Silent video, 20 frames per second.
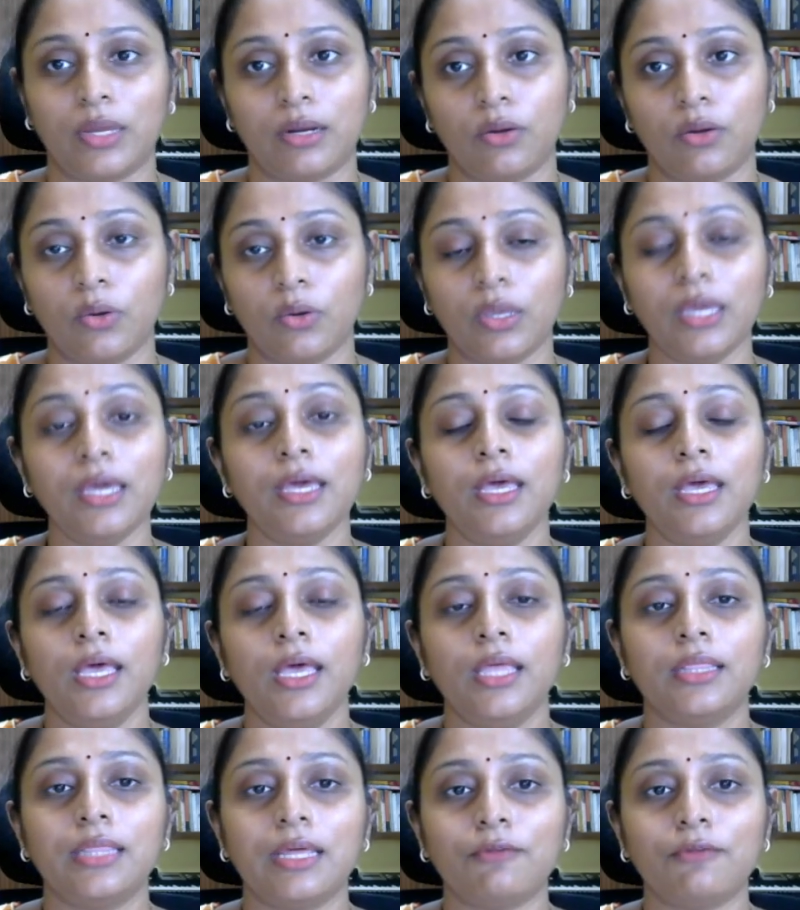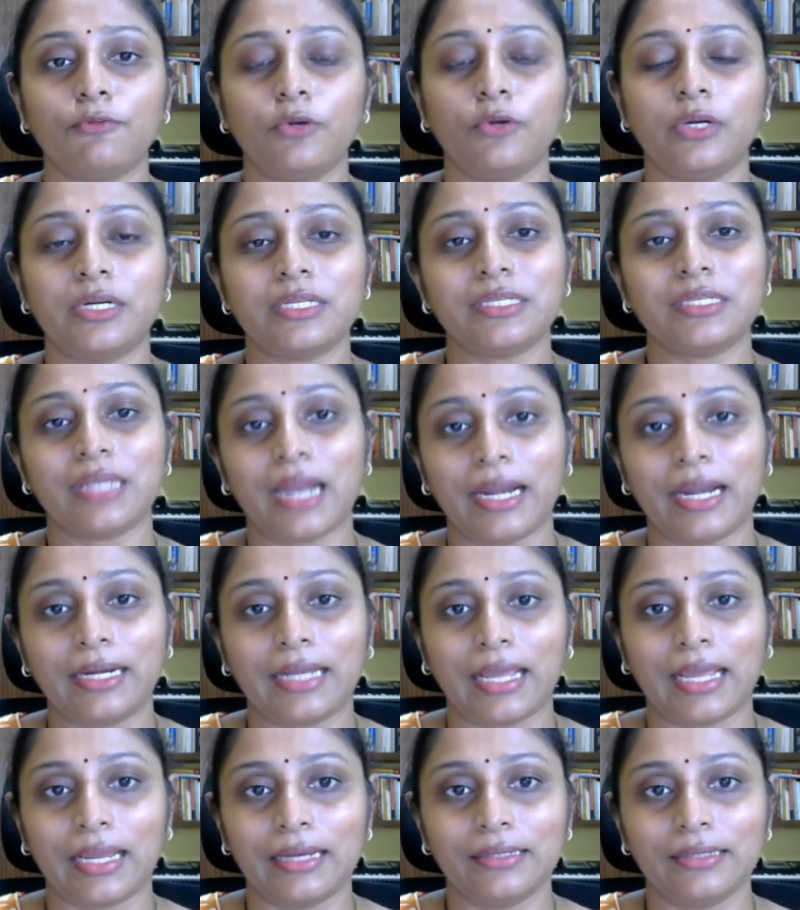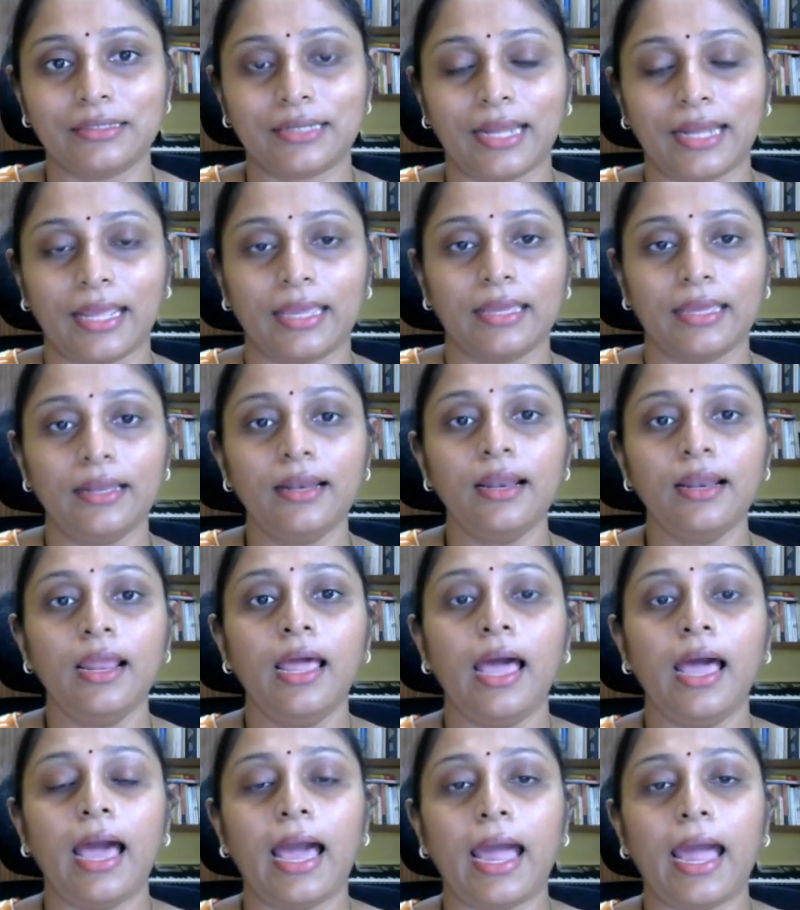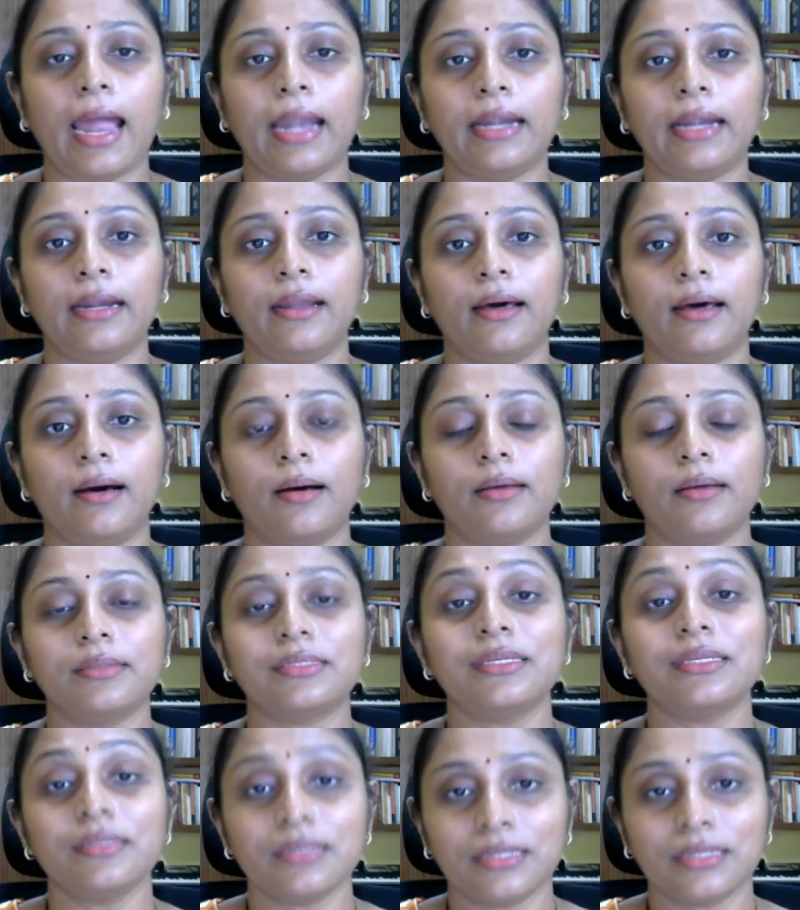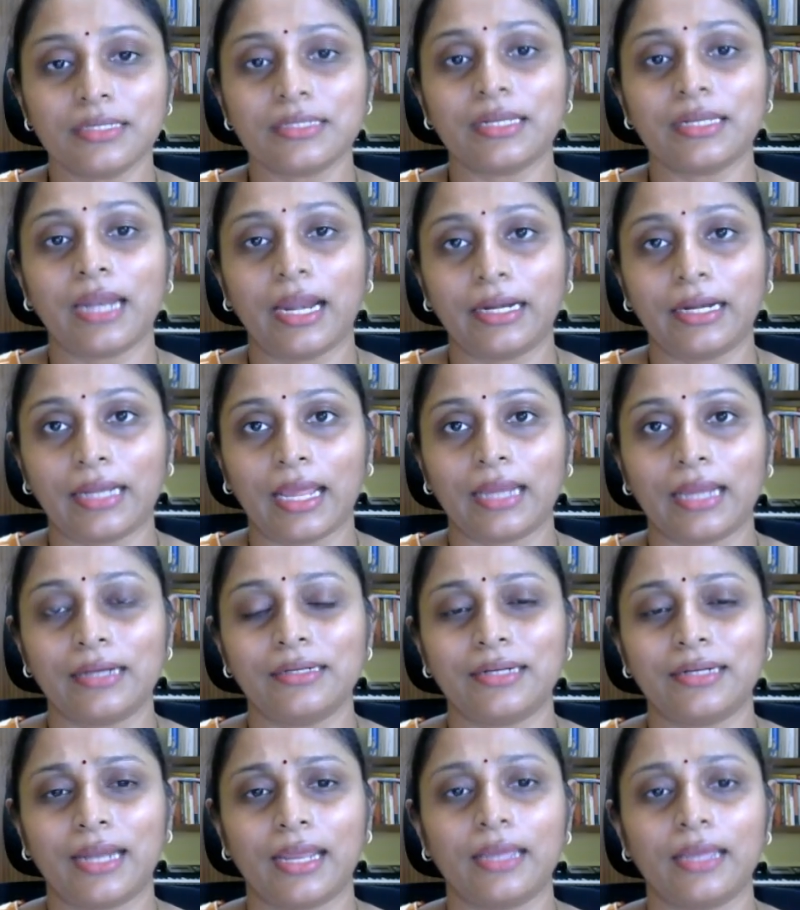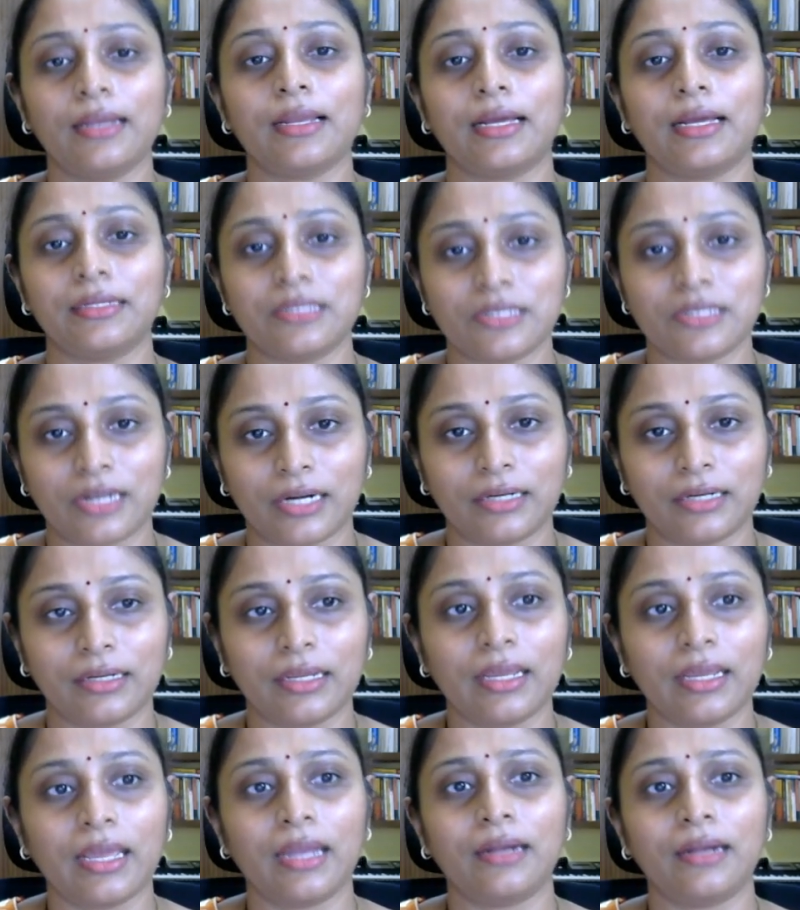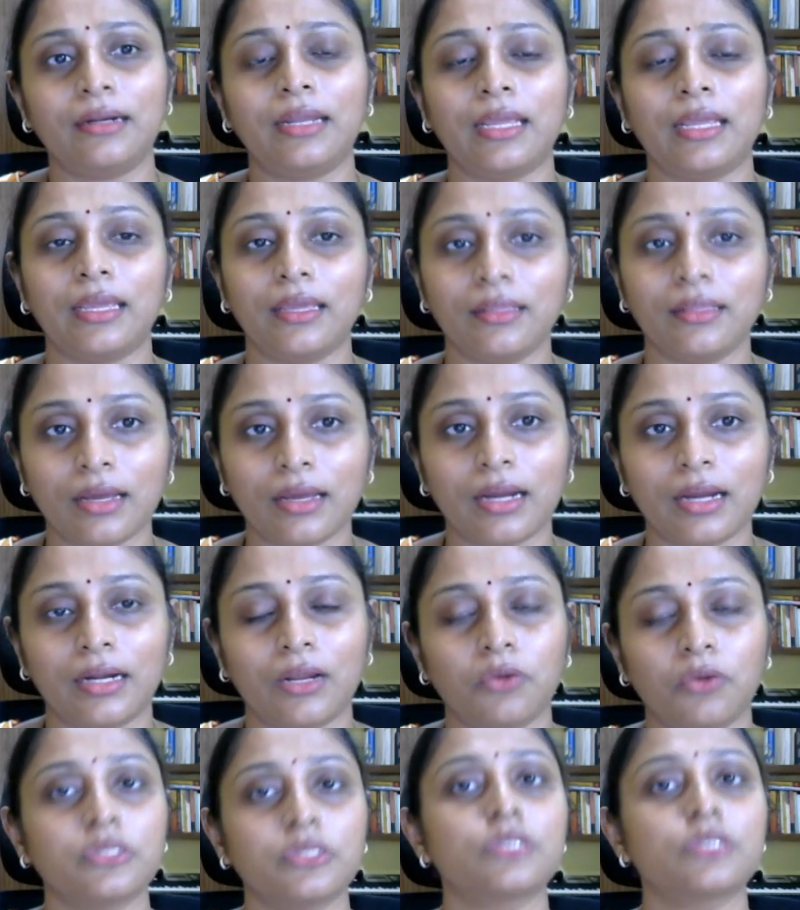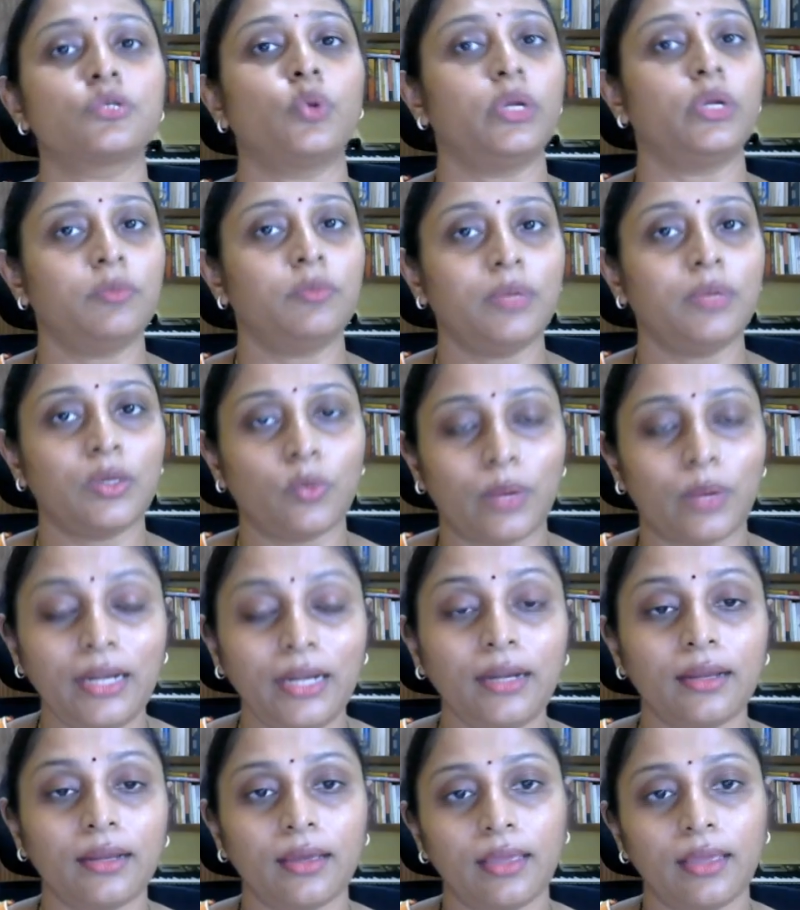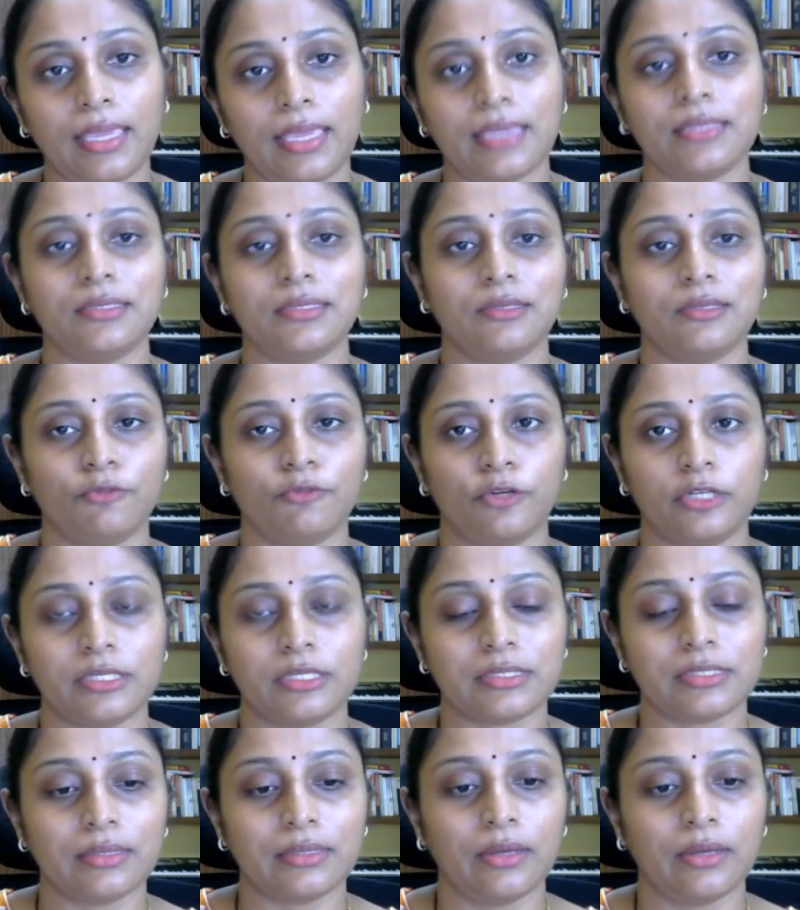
Okay, therefore it is a right angle triangle, and since it is a right angle triangle, constructing and taking the cutouts is going to be quite easy for us.